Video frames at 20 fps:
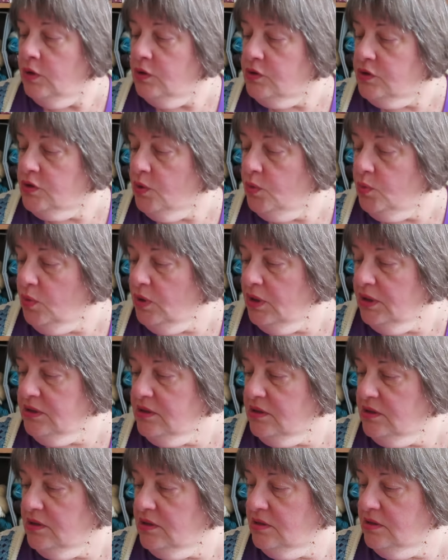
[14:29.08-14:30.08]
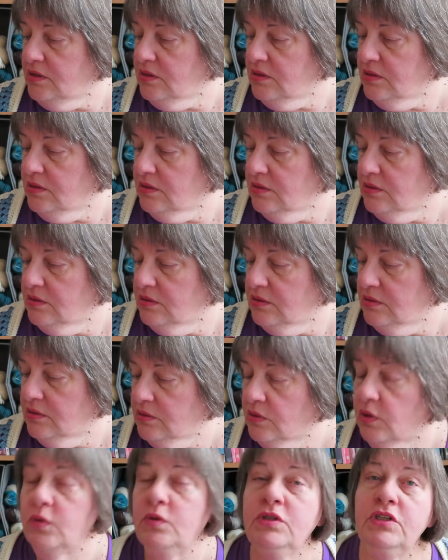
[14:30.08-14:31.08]
so once
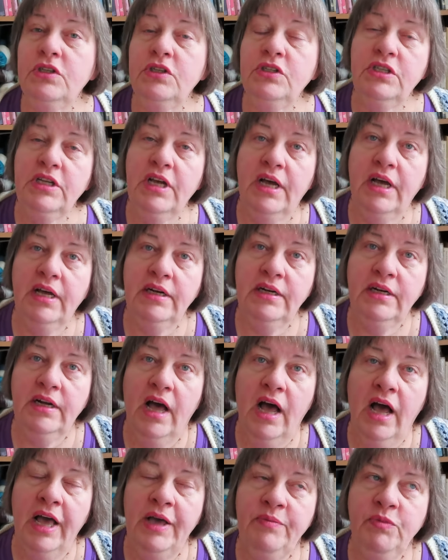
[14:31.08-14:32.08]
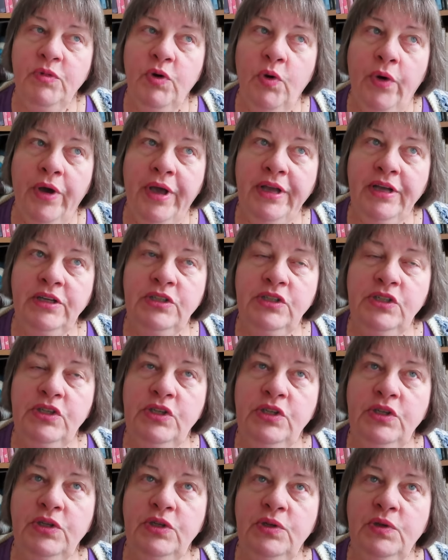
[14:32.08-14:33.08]
those are done, I'm going
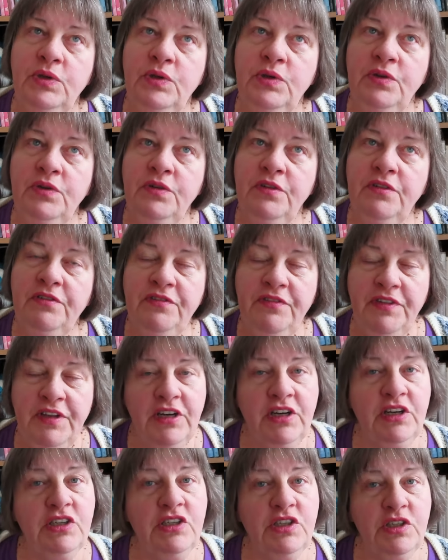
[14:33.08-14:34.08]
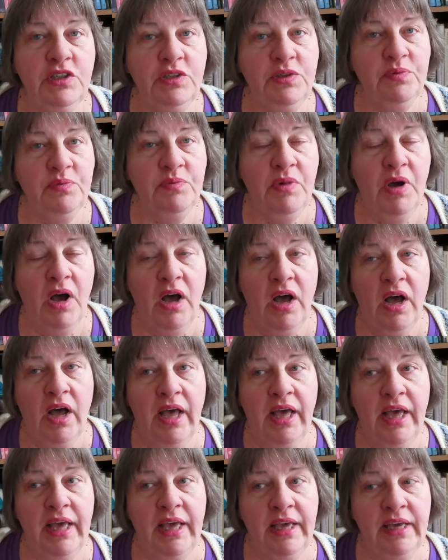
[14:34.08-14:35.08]
to finish
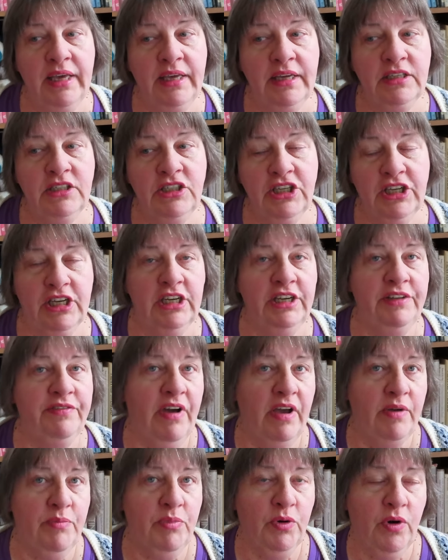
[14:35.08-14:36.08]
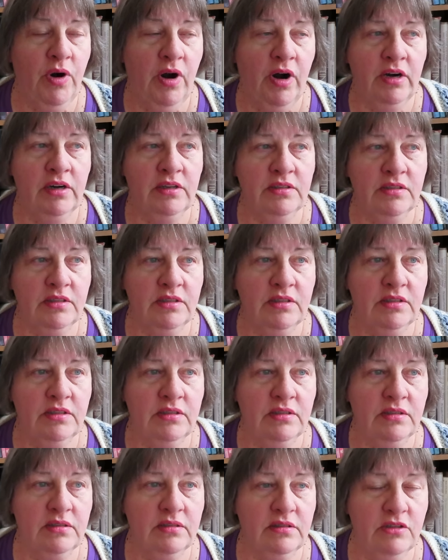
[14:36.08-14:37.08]
my Chickadee Fiber
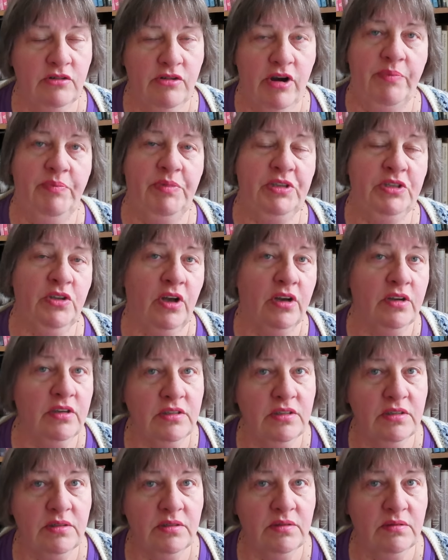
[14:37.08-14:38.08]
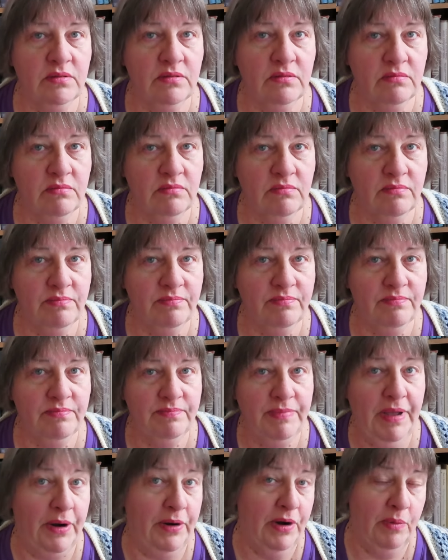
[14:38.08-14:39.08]
Arts Scrappy Socks
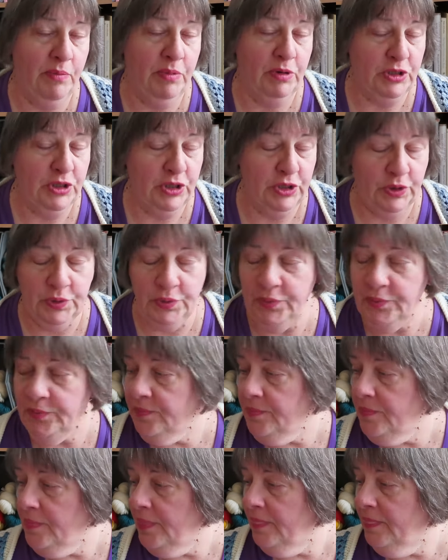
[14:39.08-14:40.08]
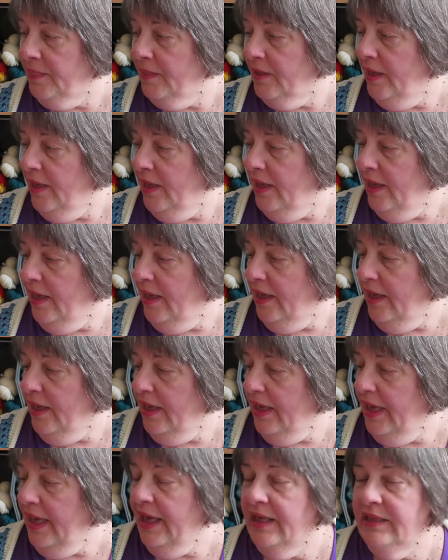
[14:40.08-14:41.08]
pair number two,
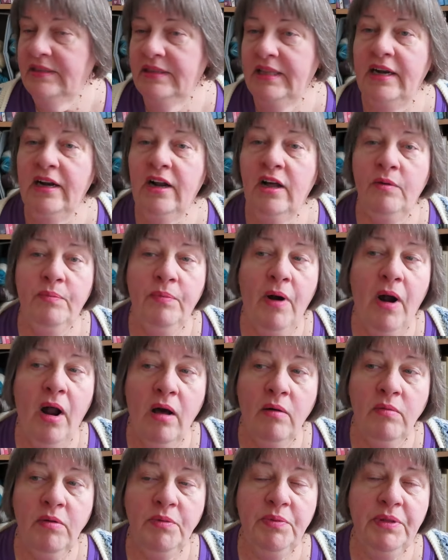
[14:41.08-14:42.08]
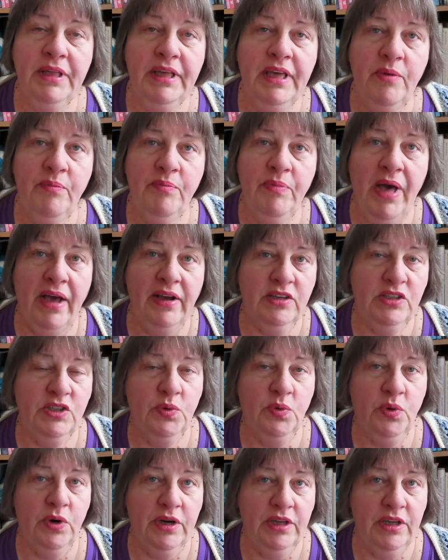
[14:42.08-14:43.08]
and then I'll probably get back
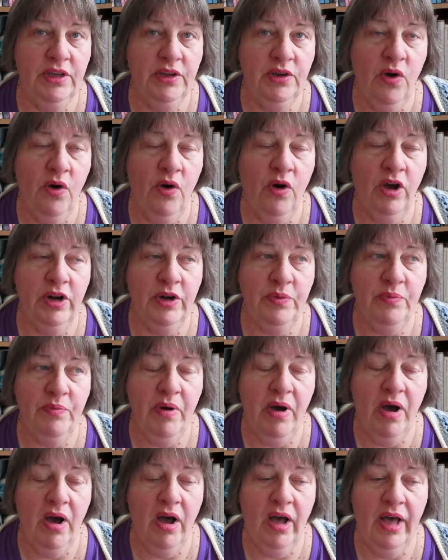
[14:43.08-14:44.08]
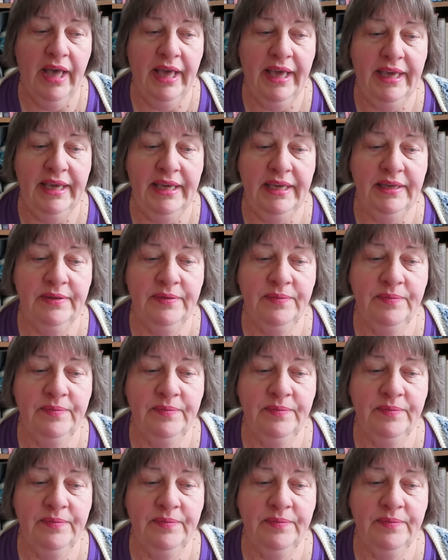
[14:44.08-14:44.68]
to working on my